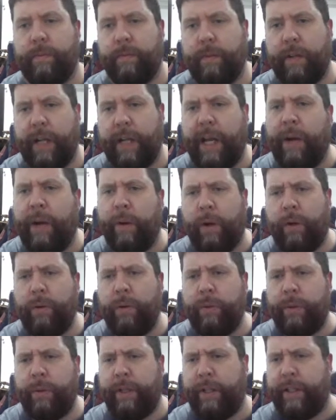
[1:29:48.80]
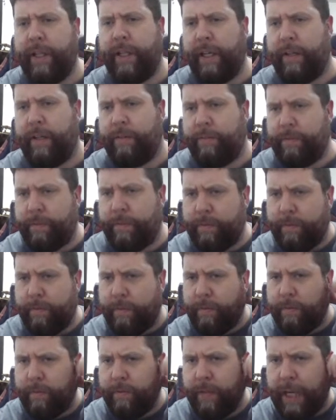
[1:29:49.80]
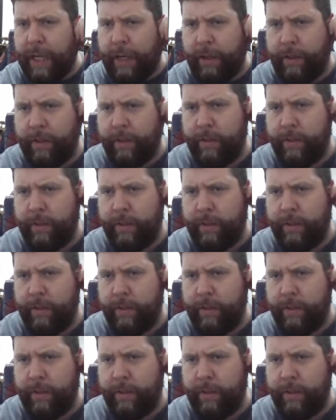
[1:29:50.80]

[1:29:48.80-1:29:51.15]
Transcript: How old were you then, Aaron?